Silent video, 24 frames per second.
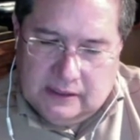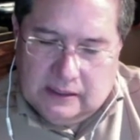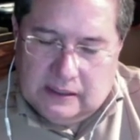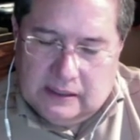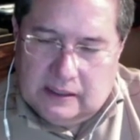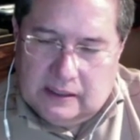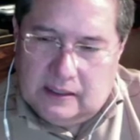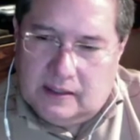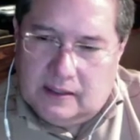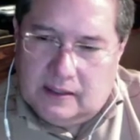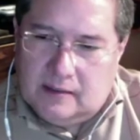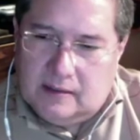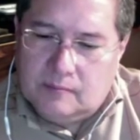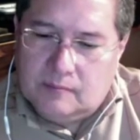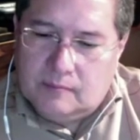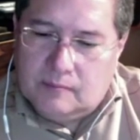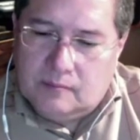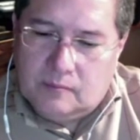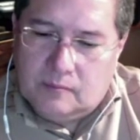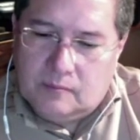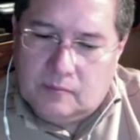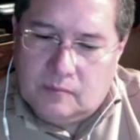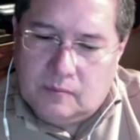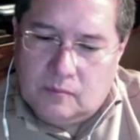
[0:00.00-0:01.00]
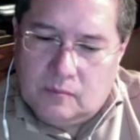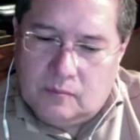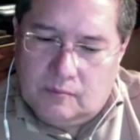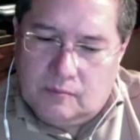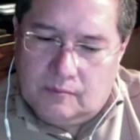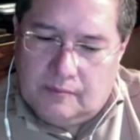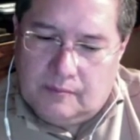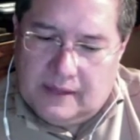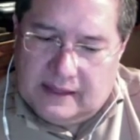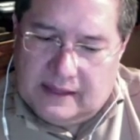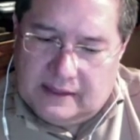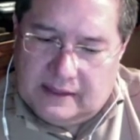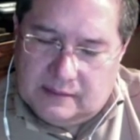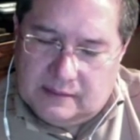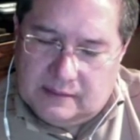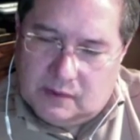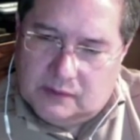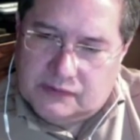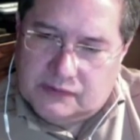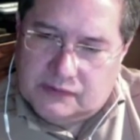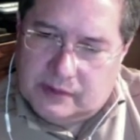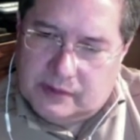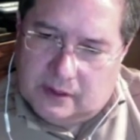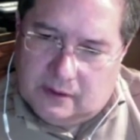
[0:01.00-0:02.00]
Back in
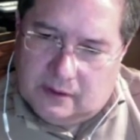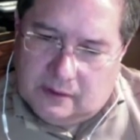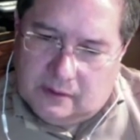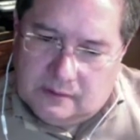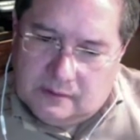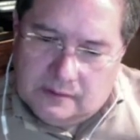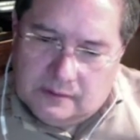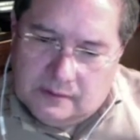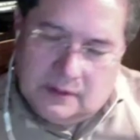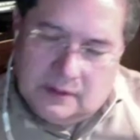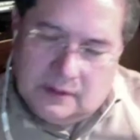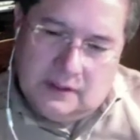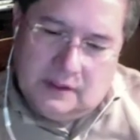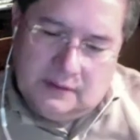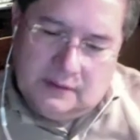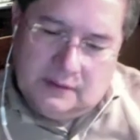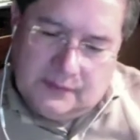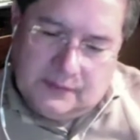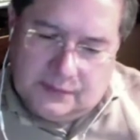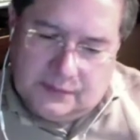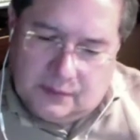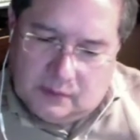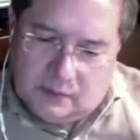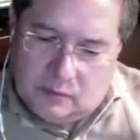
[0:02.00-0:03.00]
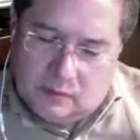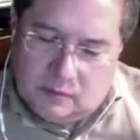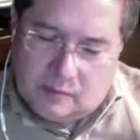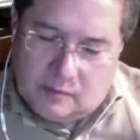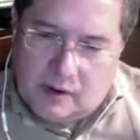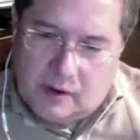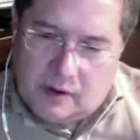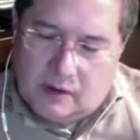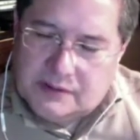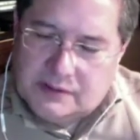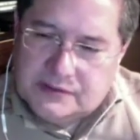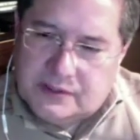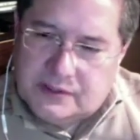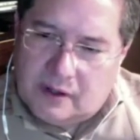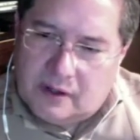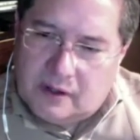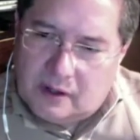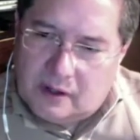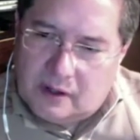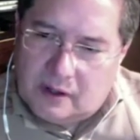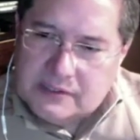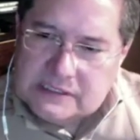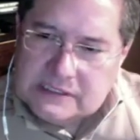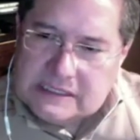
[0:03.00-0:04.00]
Montreal, the 3rd World Parkinson
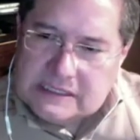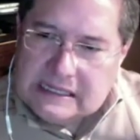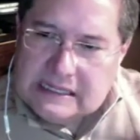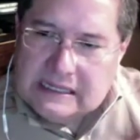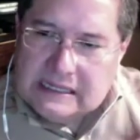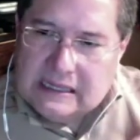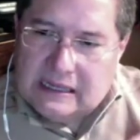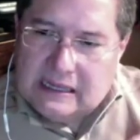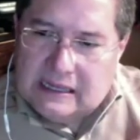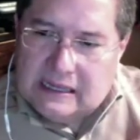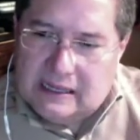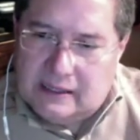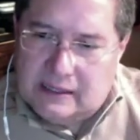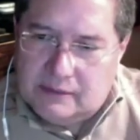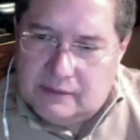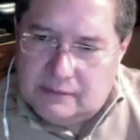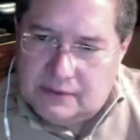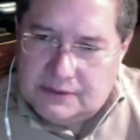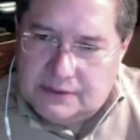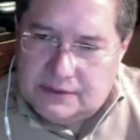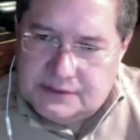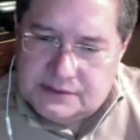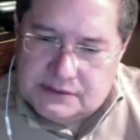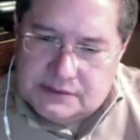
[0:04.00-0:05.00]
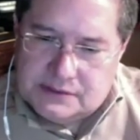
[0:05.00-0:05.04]
Congress, I was